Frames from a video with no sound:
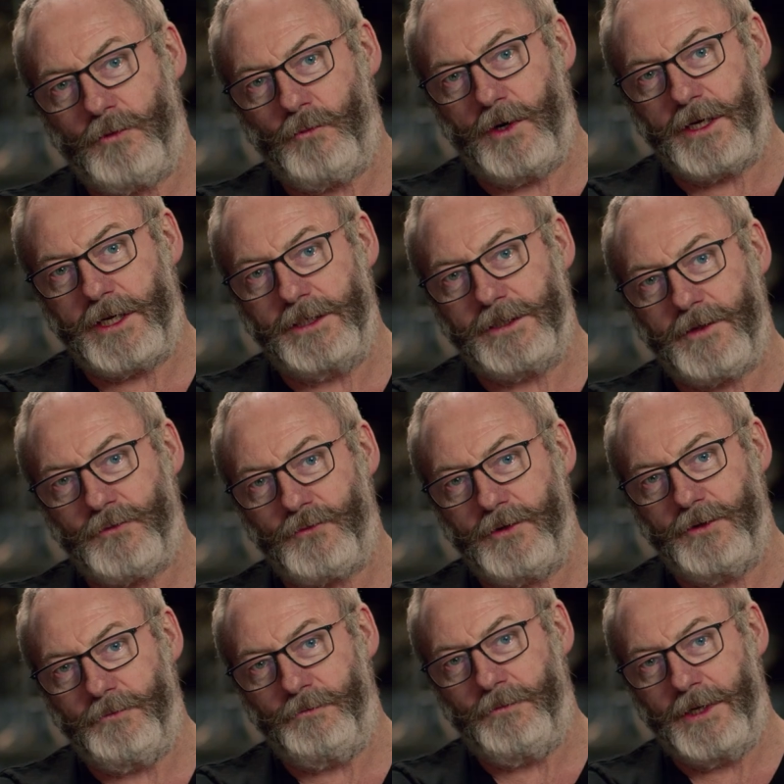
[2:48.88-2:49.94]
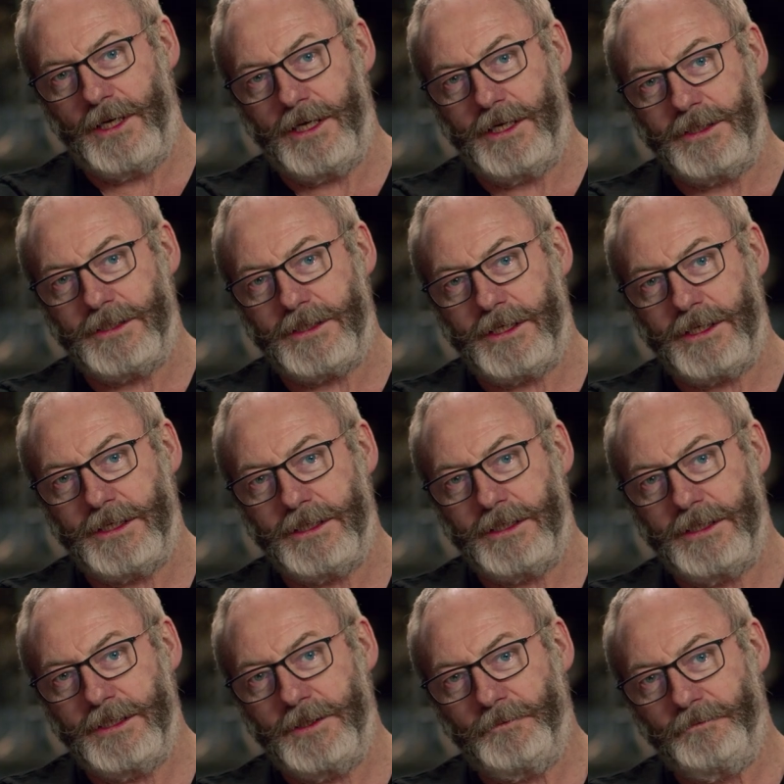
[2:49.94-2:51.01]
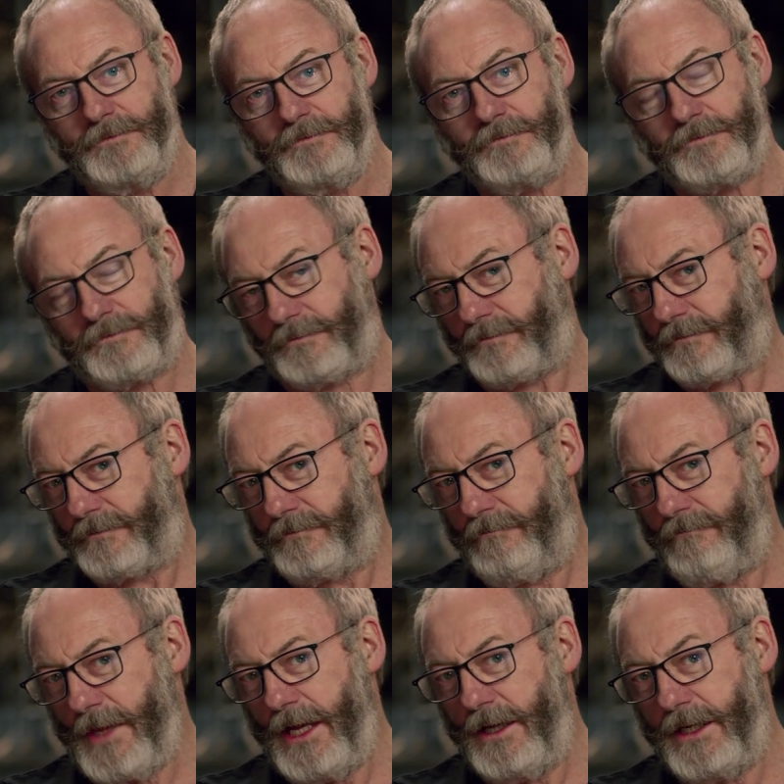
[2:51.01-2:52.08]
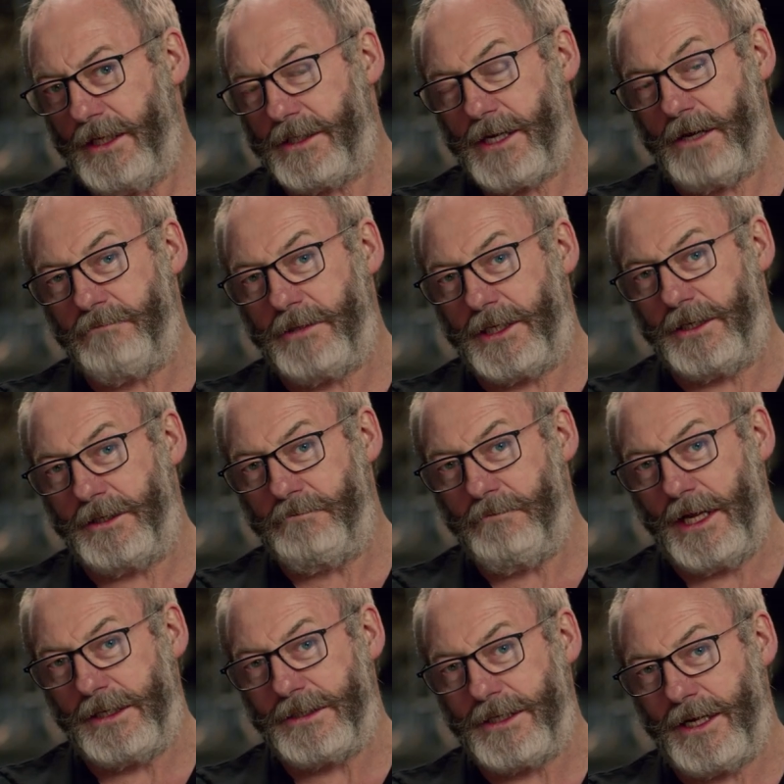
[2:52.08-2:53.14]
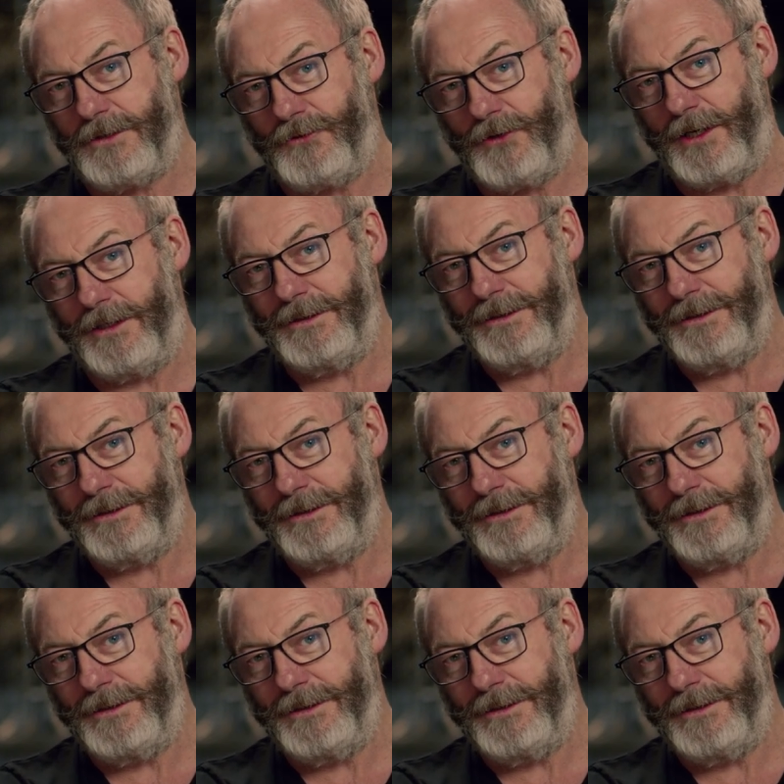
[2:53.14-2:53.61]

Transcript: I walk into the room and, uh, and I attempt to kill Melisandre.